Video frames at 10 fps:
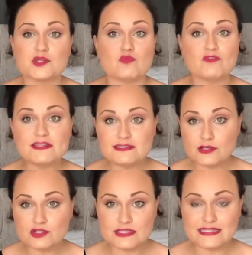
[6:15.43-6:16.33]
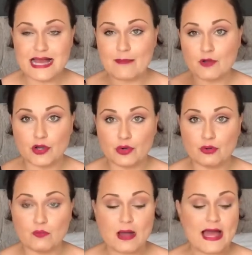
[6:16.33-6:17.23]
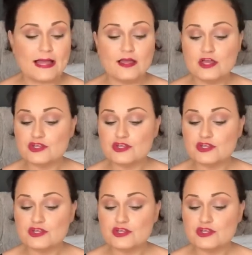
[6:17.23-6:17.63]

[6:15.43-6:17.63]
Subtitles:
So I rinsed it under the tap, got it all wet,